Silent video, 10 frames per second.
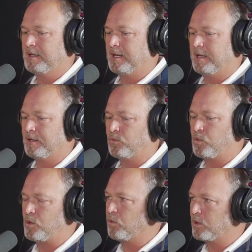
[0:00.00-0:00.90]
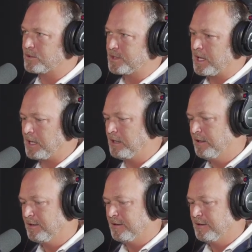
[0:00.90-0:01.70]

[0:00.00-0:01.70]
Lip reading: And we want to stay